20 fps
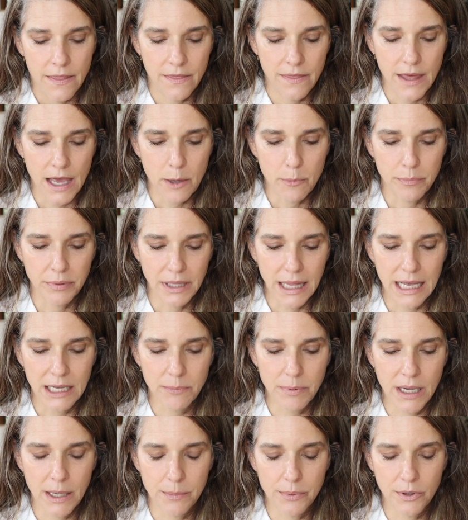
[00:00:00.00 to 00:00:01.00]
that
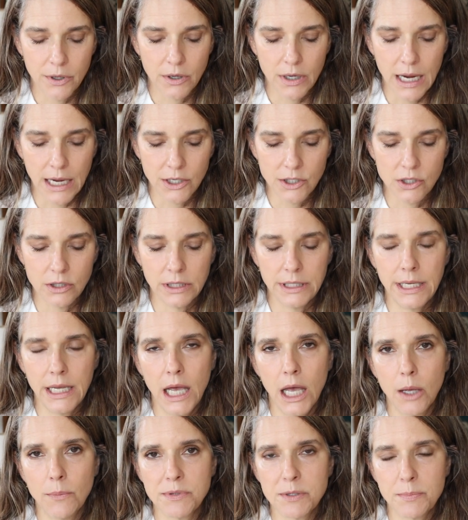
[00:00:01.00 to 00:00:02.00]
black pepper actually
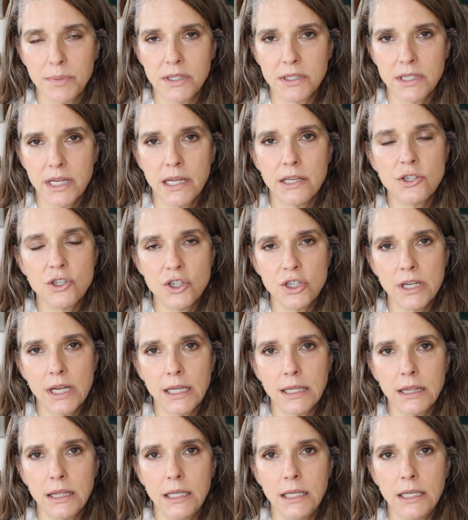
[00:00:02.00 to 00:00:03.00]
helps
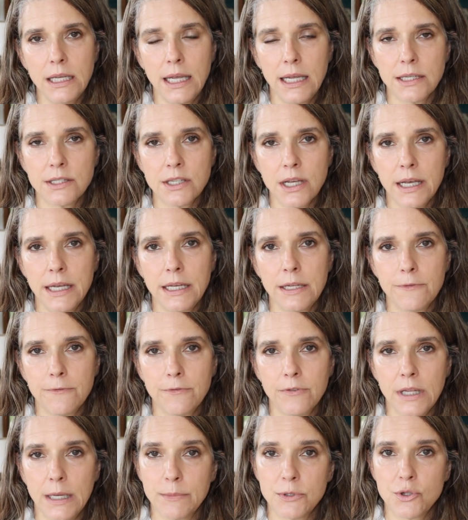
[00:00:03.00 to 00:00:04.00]
potentiate the
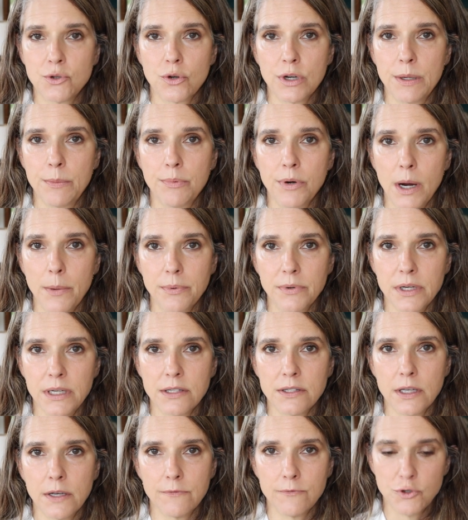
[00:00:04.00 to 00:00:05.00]
anti-inflammatory
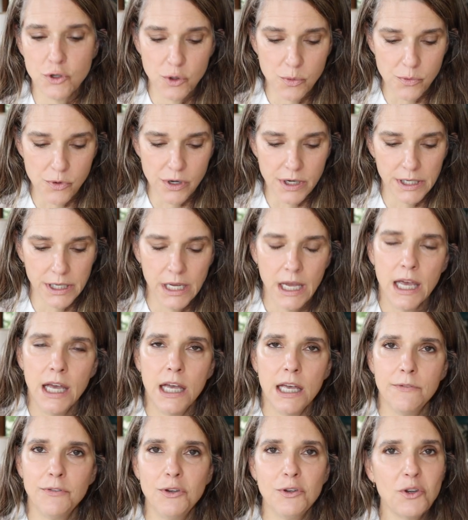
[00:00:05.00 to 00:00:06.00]
properties of turmeric.
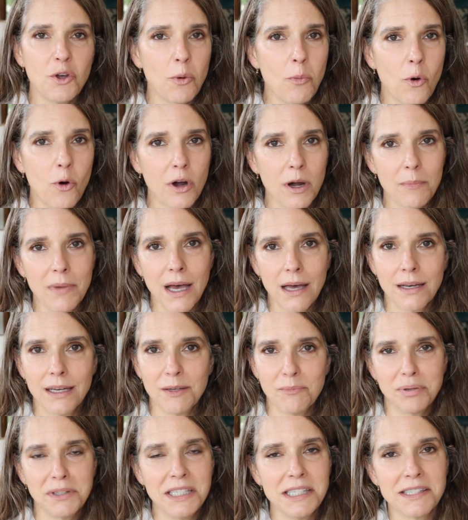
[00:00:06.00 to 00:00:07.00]
If you know more about
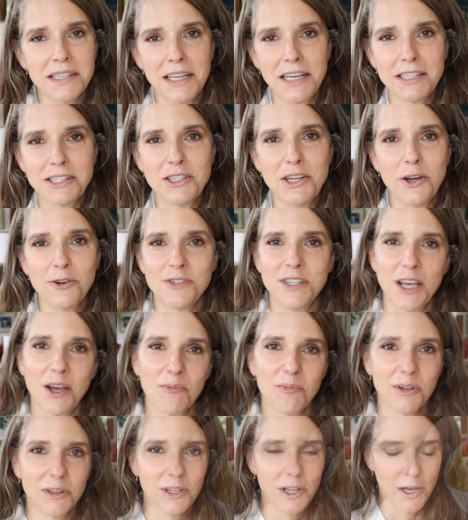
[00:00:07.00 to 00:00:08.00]
it, please let us know
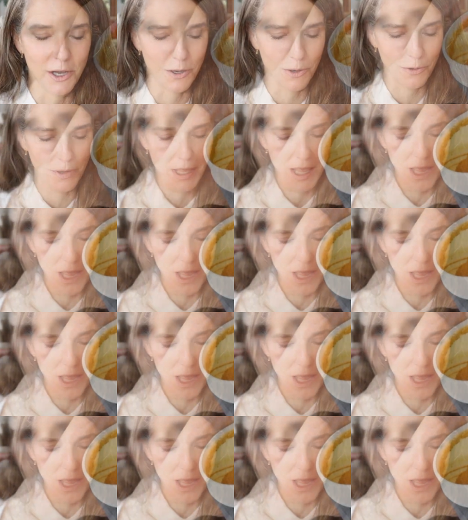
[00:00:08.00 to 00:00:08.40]
down below.